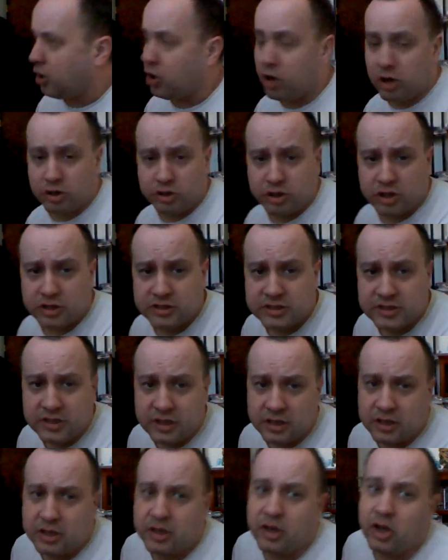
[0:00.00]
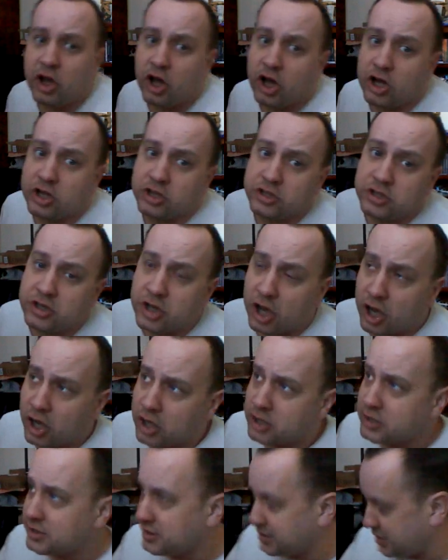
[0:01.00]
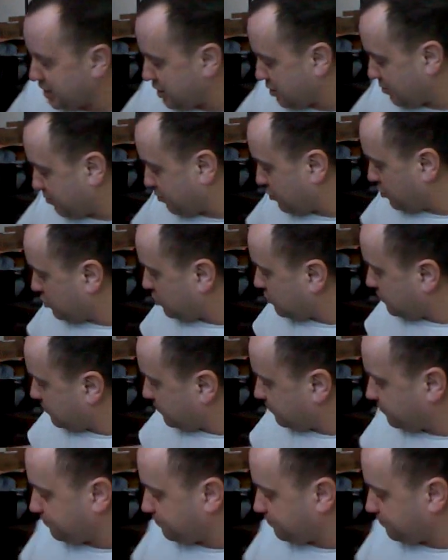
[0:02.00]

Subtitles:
long dog sample.